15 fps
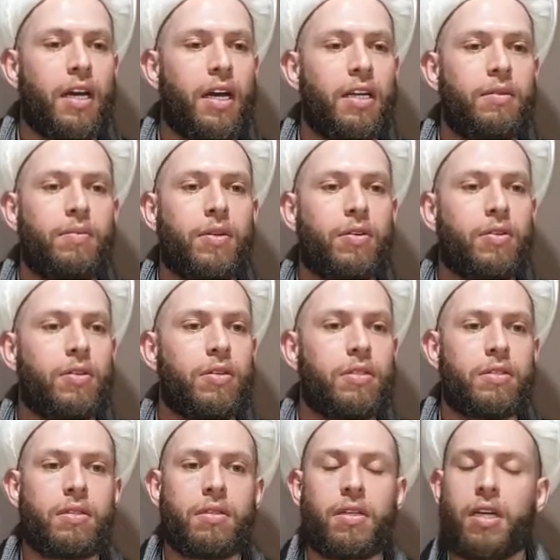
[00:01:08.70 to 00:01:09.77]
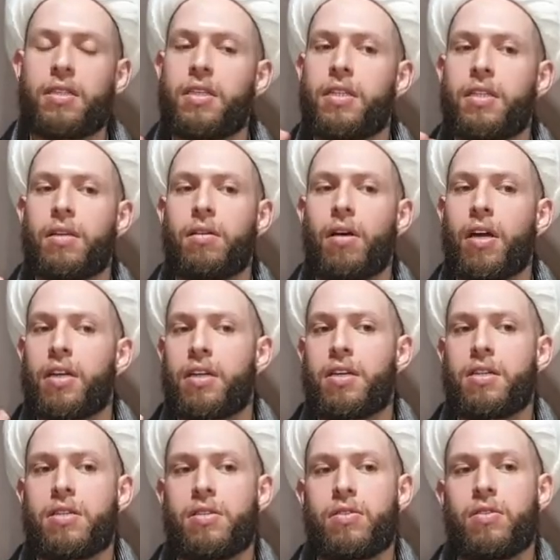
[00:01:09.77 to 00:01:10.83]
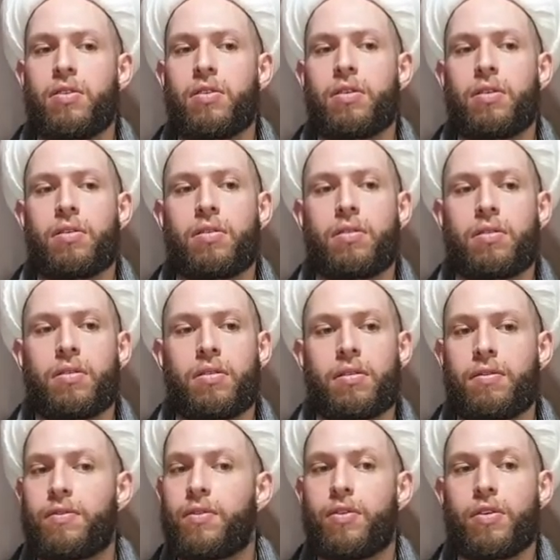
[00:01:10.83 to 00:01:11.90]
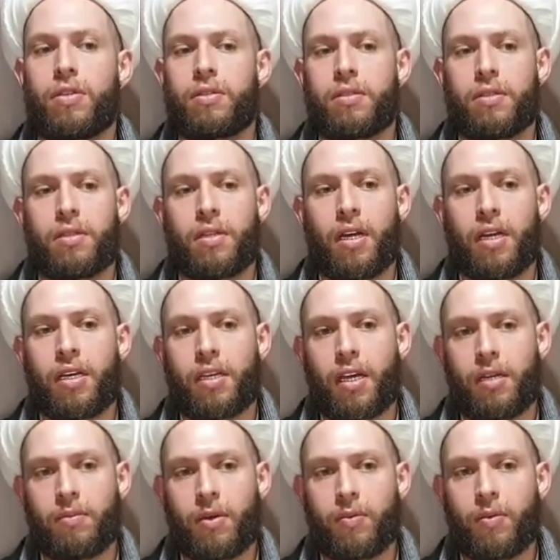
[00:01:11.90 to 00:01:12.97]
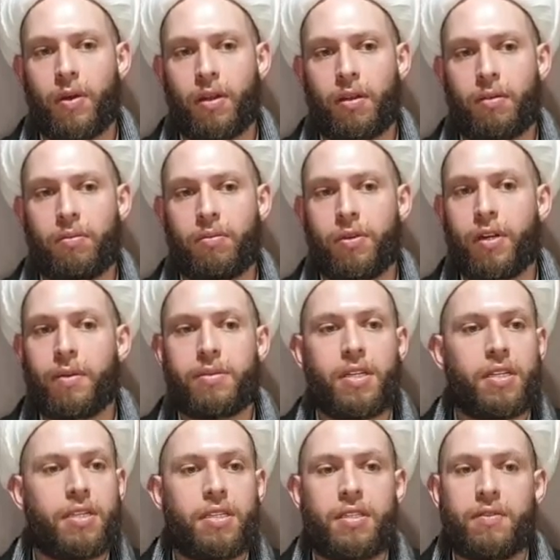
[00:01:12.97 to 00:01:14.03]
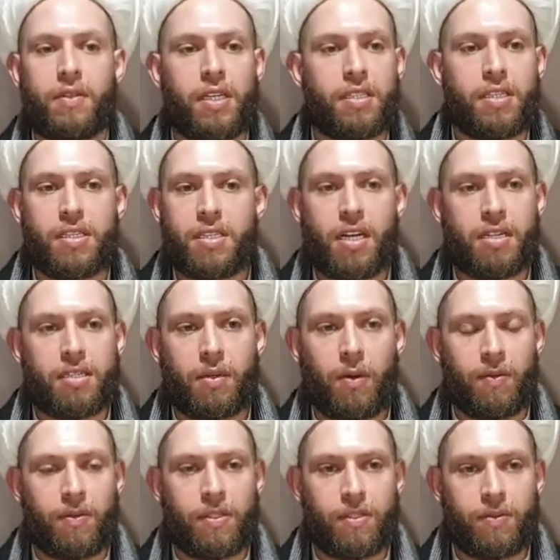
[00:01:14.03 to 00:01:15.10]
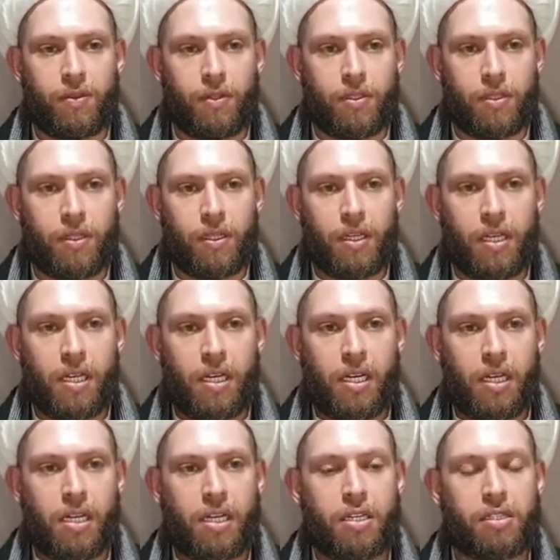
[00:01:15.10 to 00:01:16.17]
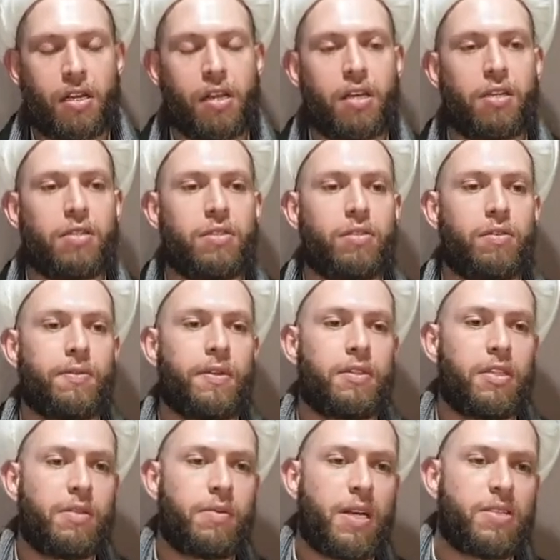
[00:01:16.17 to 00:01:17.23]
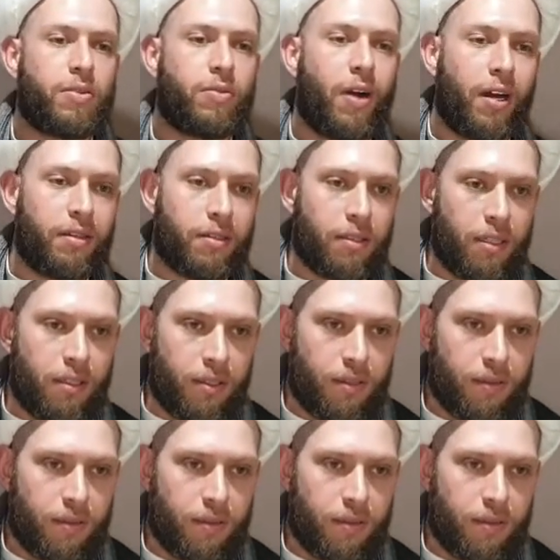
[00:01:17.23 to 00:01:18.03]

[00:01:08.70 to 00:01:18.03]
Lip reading: and because they didn't like his new views that he came up with. Perhaps they didn't even understand some of his views. So they used to refer to him as a writer,